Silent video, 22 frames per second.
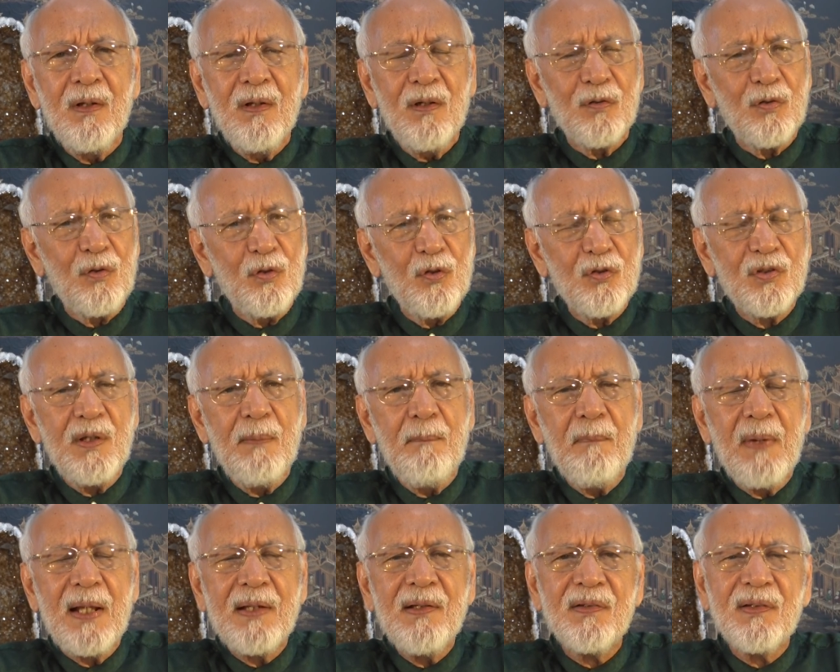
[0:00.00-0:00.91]
So you see,
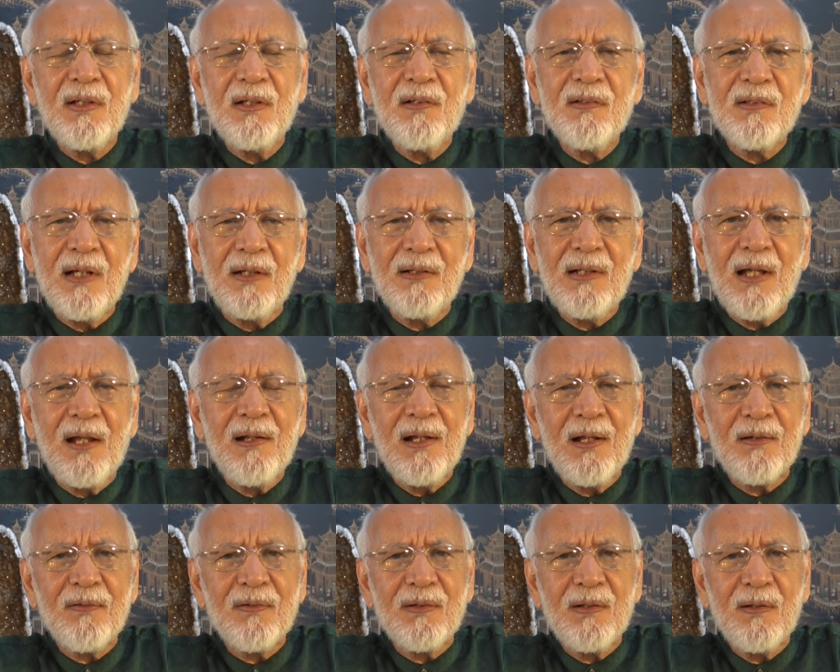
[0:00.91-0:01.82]
many things are done
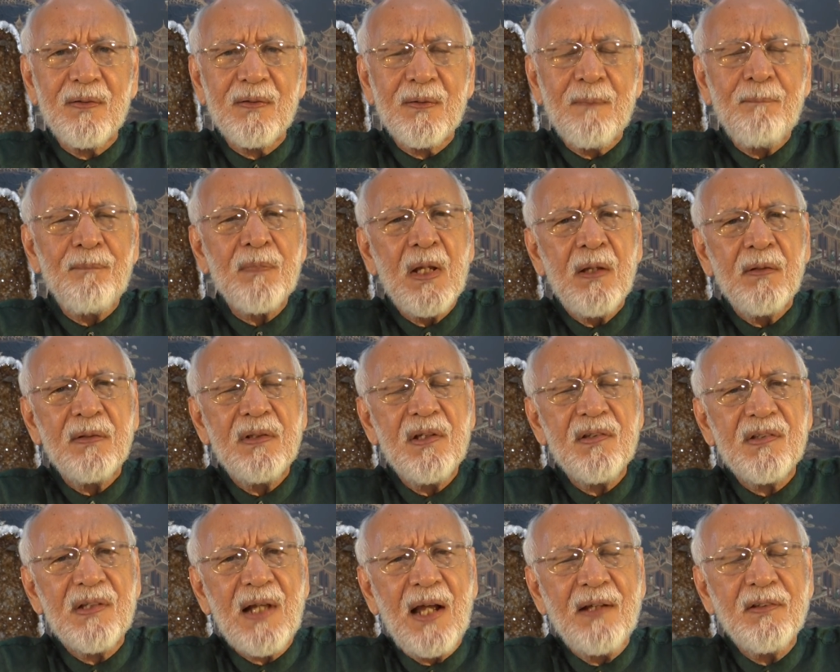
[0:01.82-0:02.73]
like this.
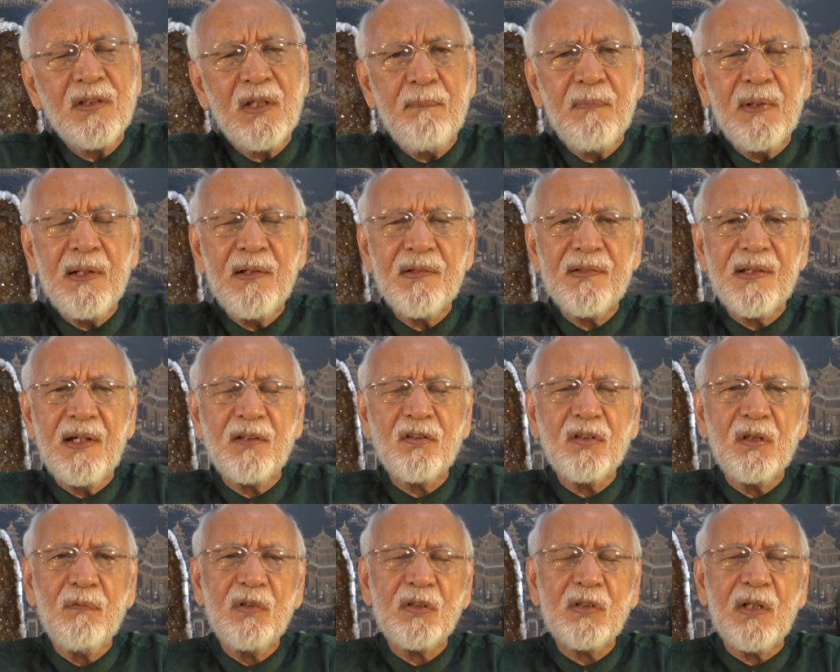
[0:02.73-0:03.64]
This 90-minute
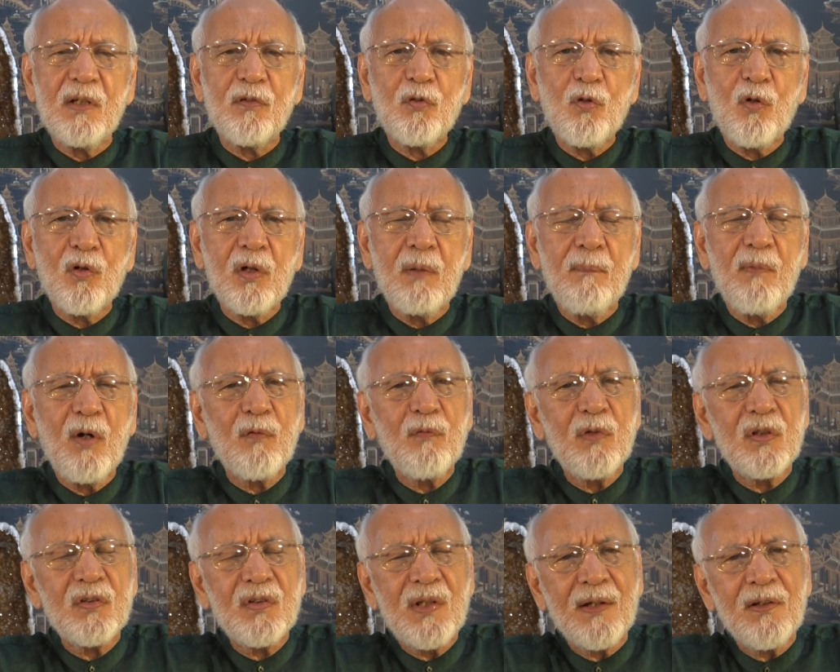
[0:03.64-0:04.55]
session which I talk about
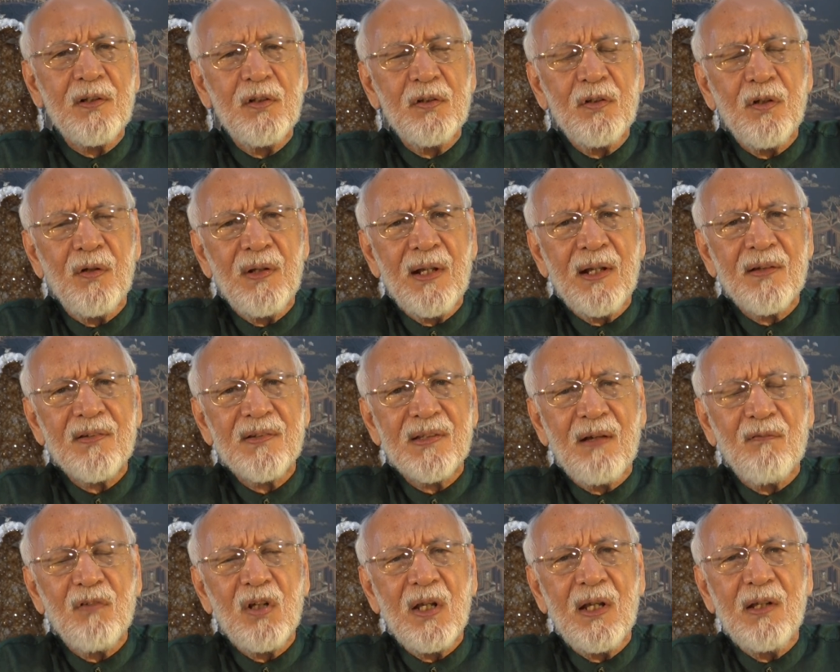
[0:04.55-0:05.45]
will tackle your next
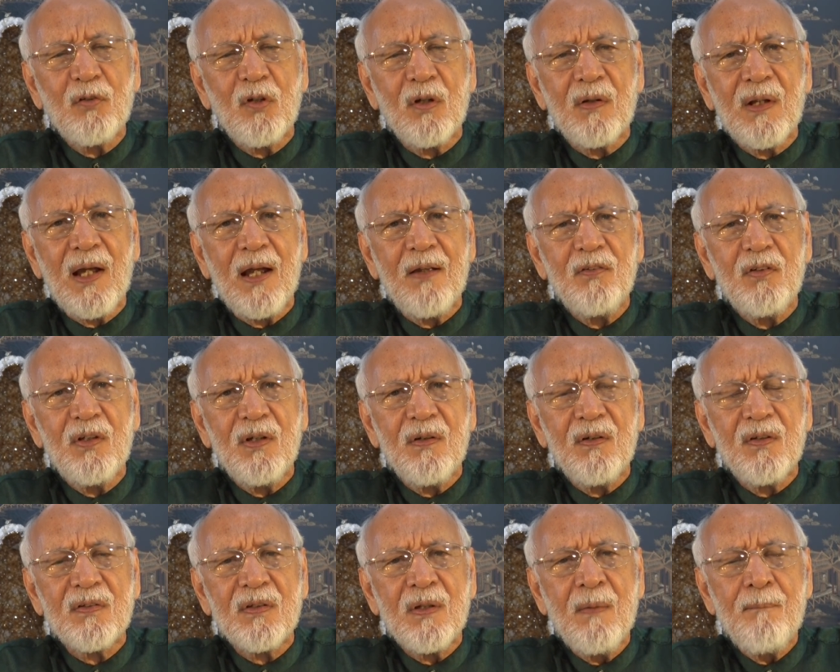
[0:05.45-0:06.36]
7, 8, or 9
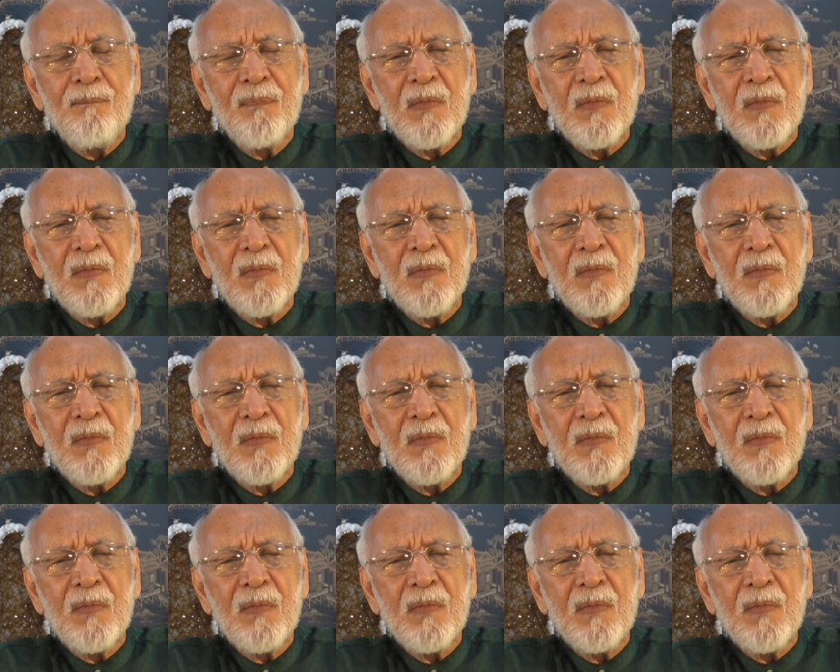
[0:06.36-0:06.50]
years.